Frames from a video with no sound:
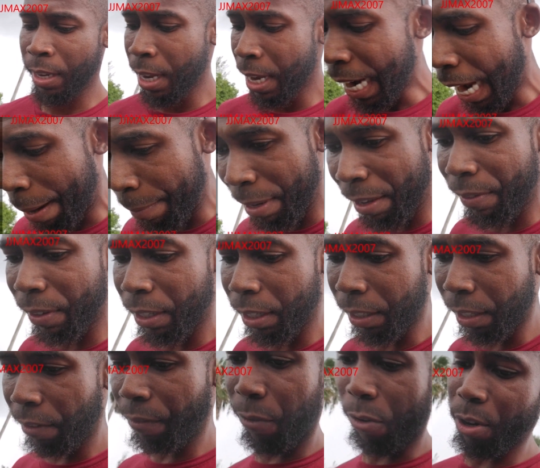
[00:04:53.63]
I'm even
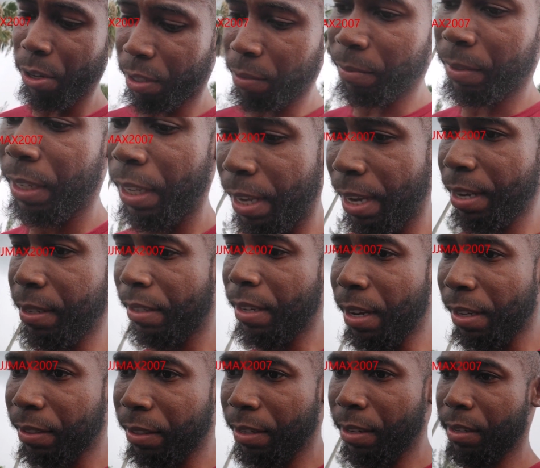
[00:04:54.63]
looking for some
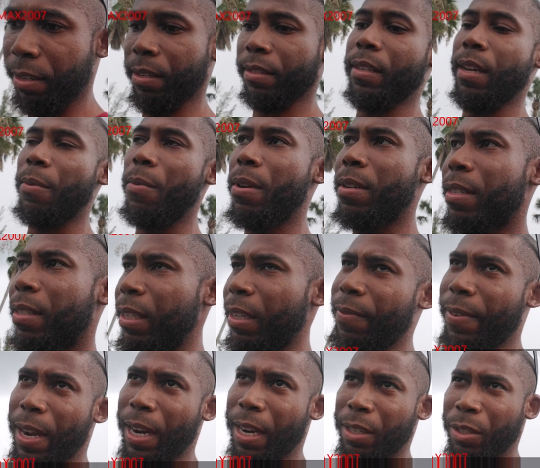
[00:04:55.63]
TSXs because I want to see if
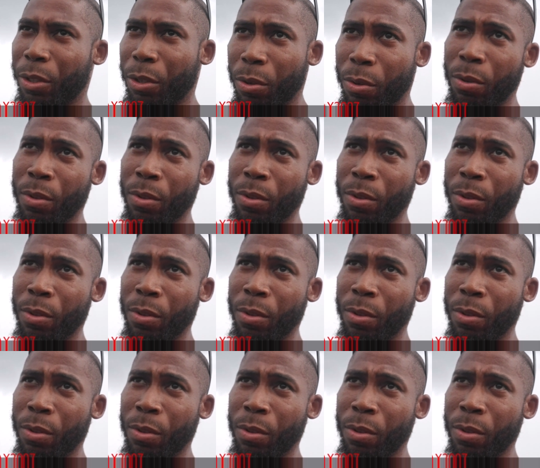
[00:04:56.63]
I can do